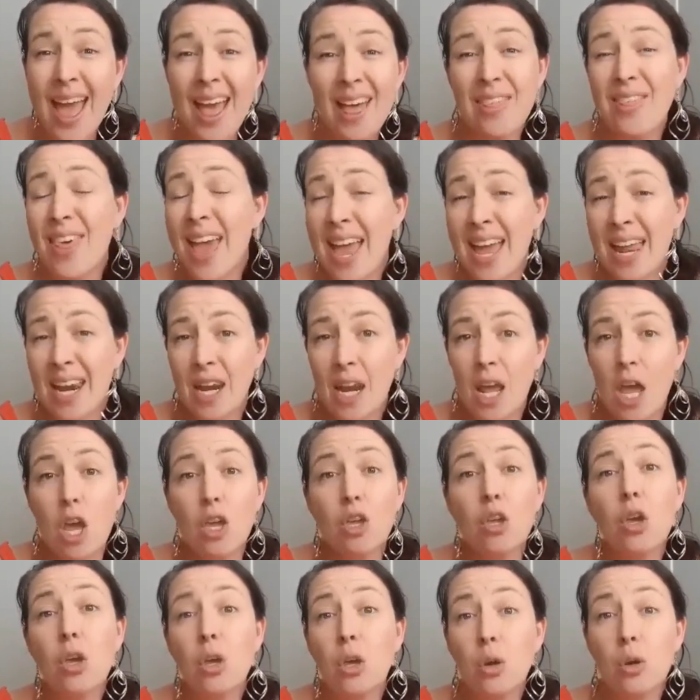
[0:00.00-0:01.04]
Then
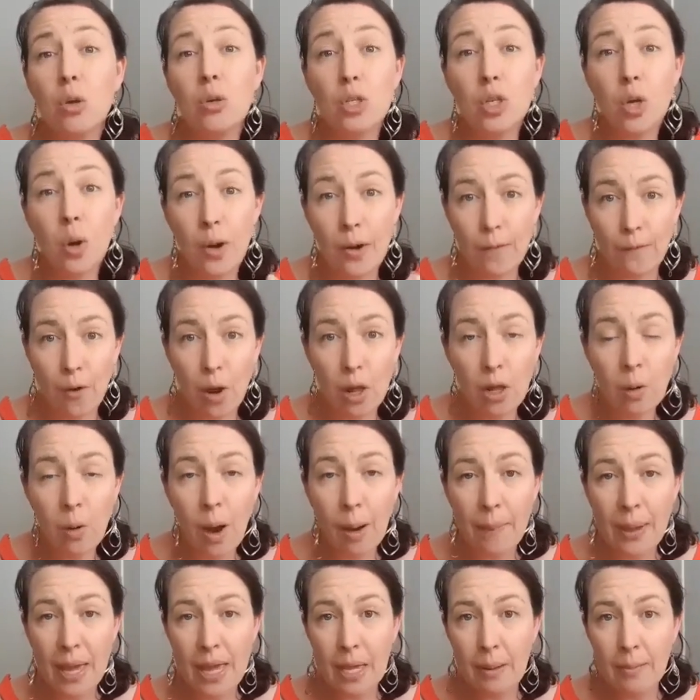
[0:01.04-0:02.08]
you use your
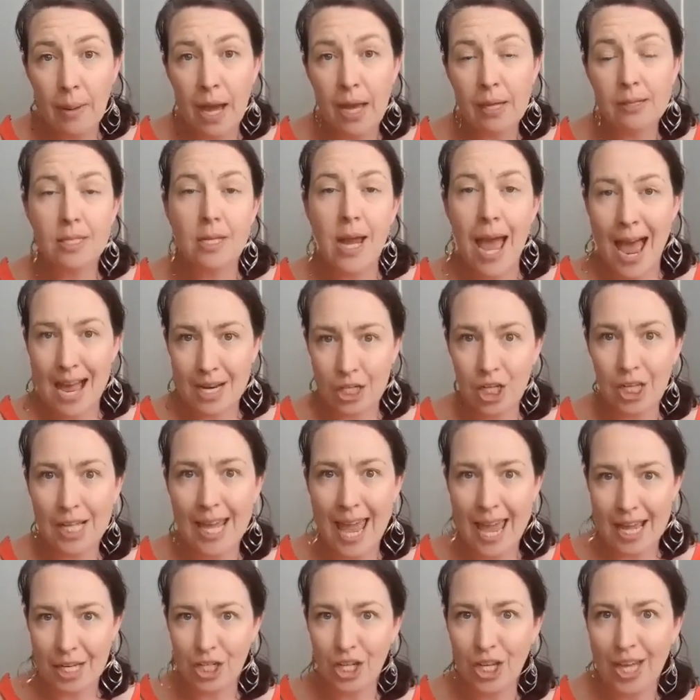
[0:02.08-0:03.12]
follow-up emails to actually
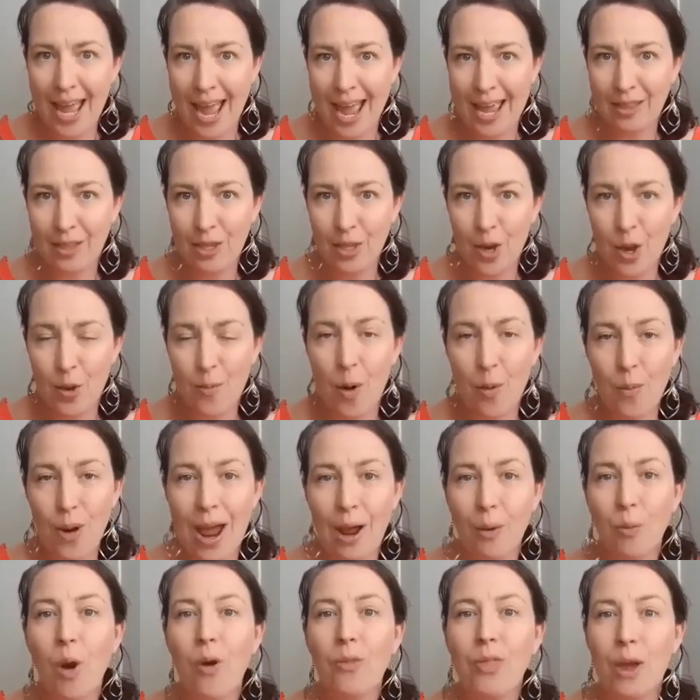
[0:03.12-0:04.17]
educate them
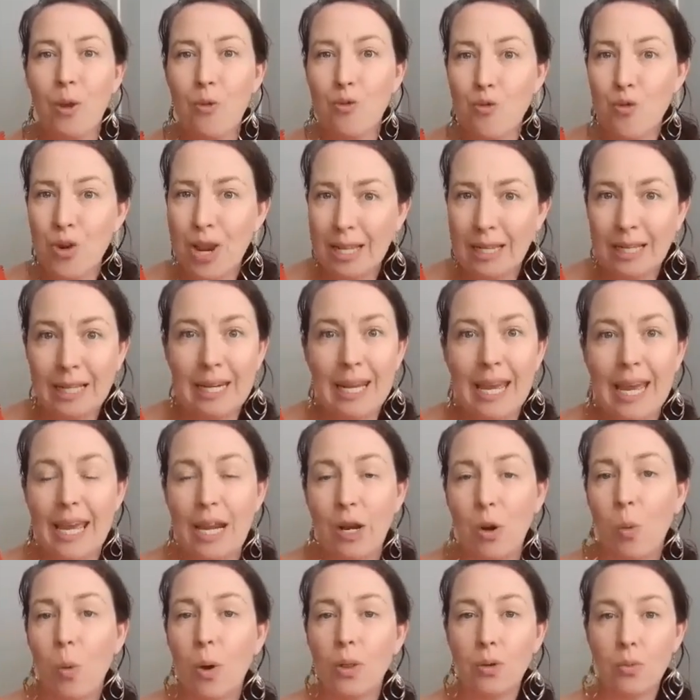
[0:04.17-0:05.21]
around what they really need
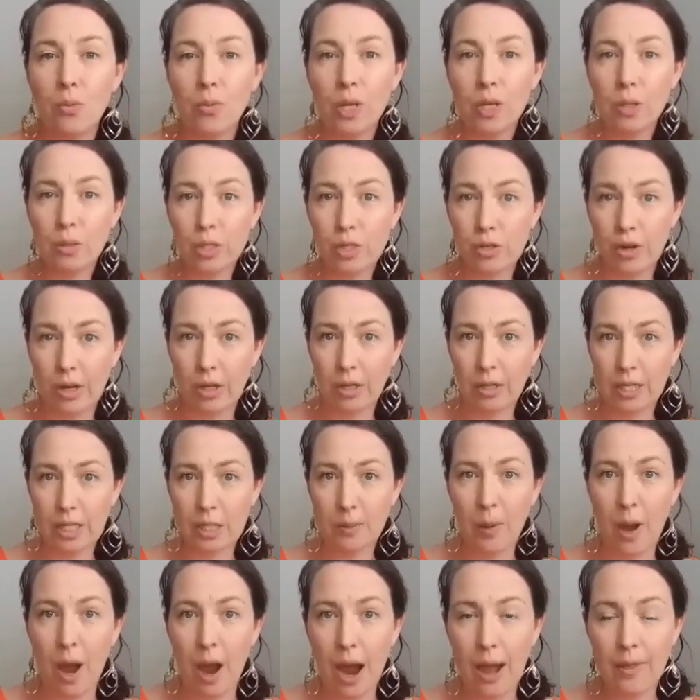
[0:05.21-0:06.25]
or what the real struggle is
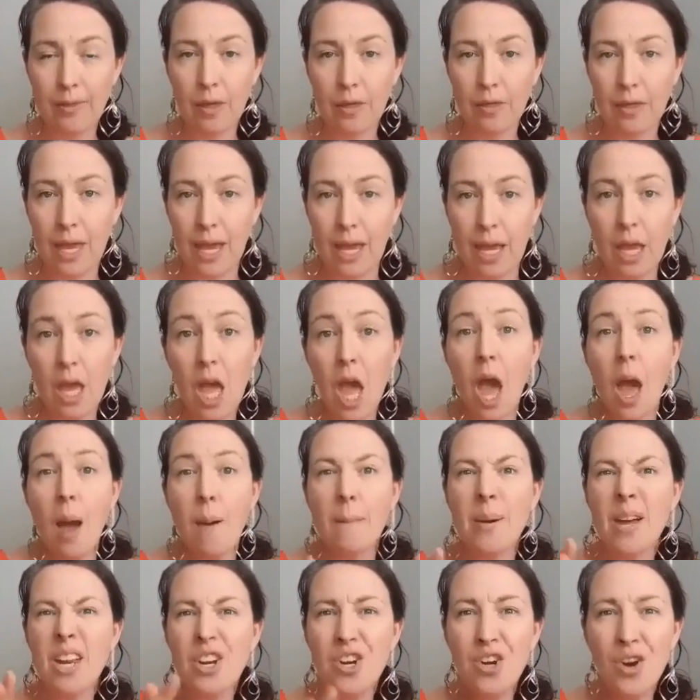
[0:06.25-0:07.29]
behind the thing,
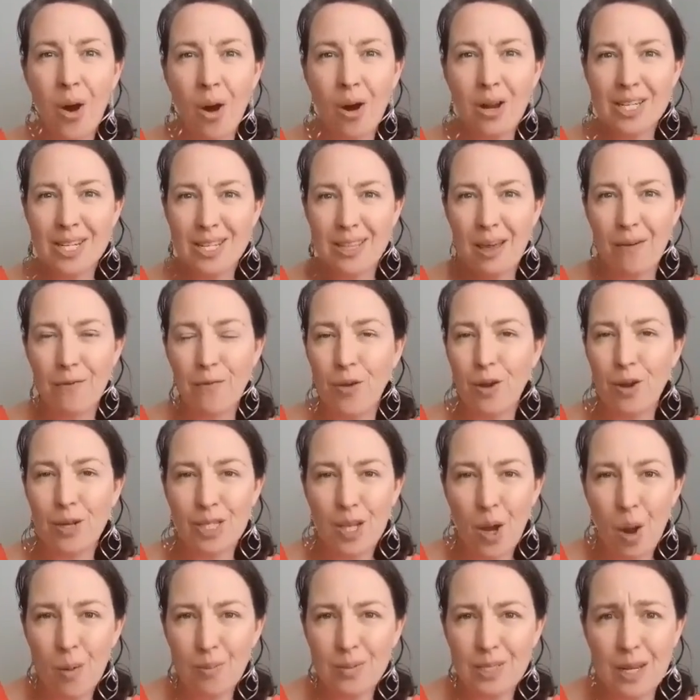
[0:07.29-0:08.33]
but not that
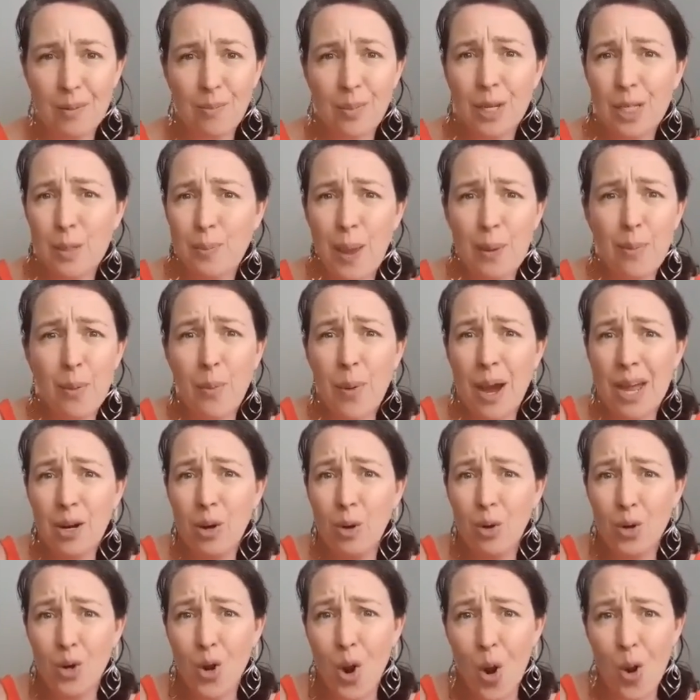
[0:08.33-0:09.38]
first opt-in, because people might
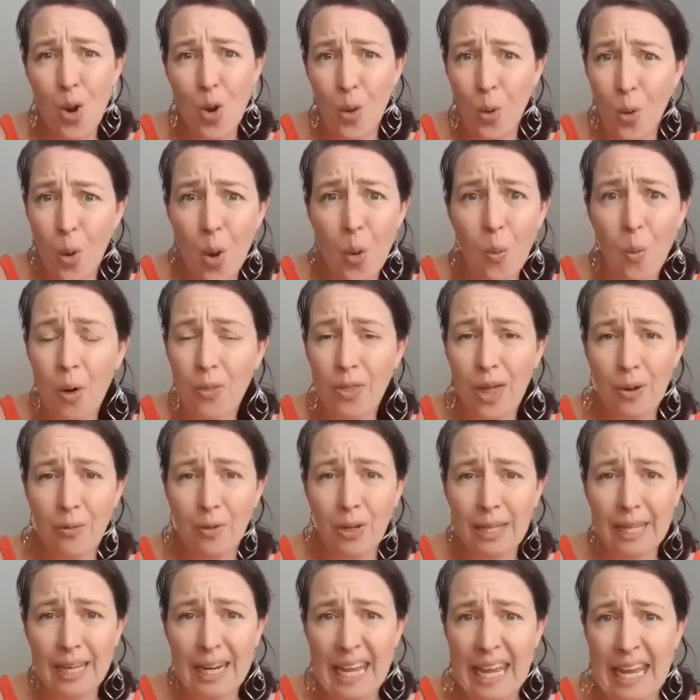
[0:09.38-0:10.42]
not know what they
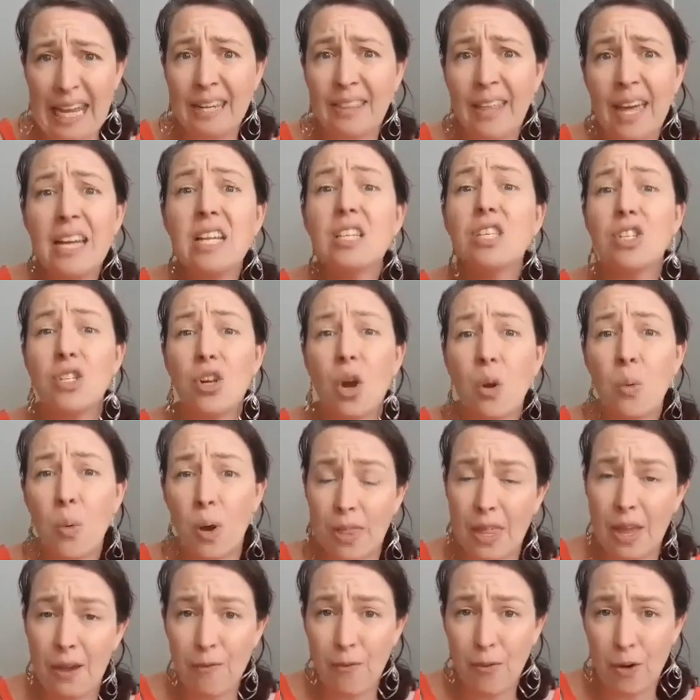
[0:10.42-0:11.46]
really need. They just know what
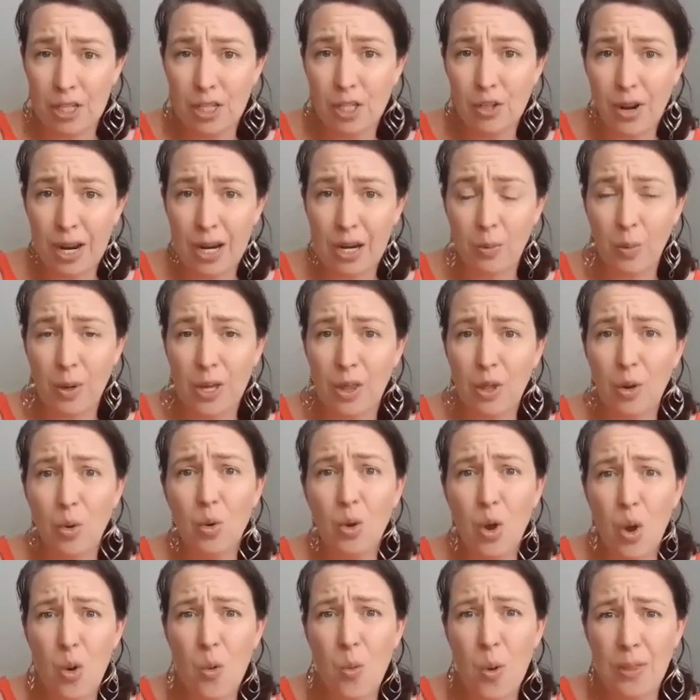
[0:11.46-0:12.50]
they're frustrated with or
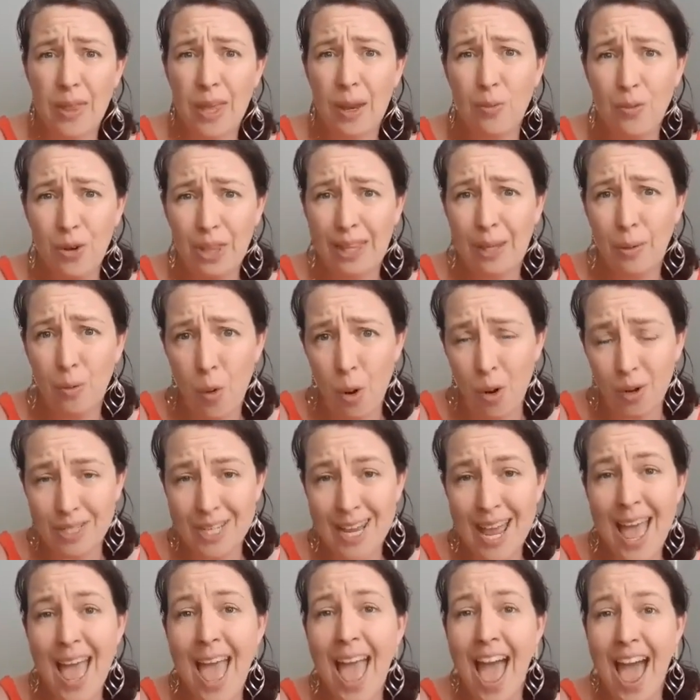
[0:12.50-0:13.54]
know what they really want,
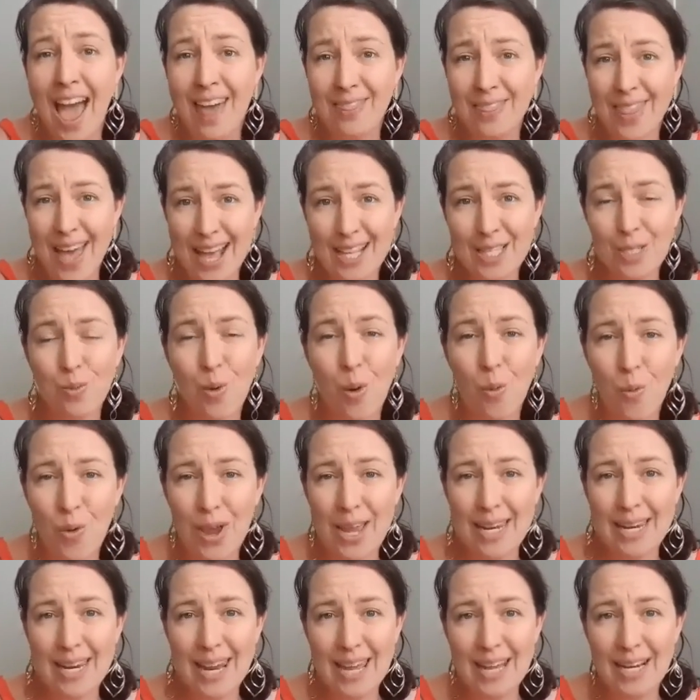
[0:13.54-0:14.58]
and that's what
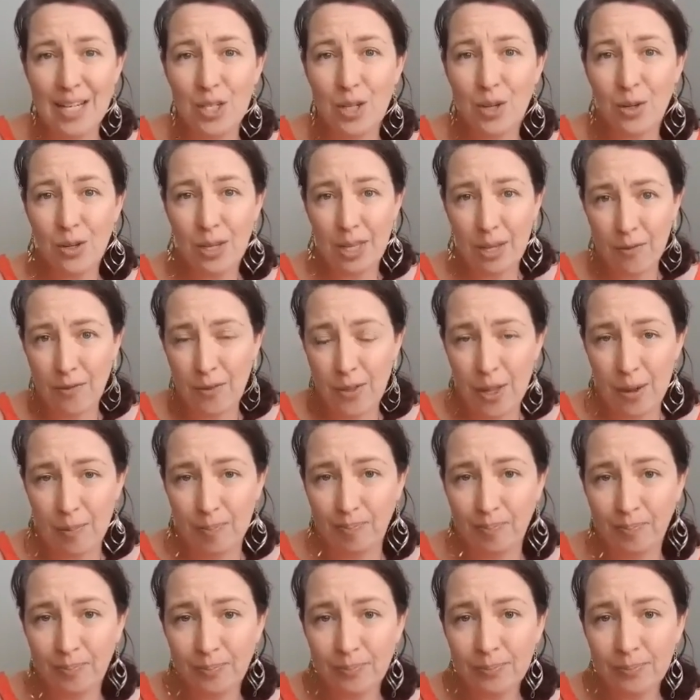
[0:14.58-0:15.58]
we need to give them.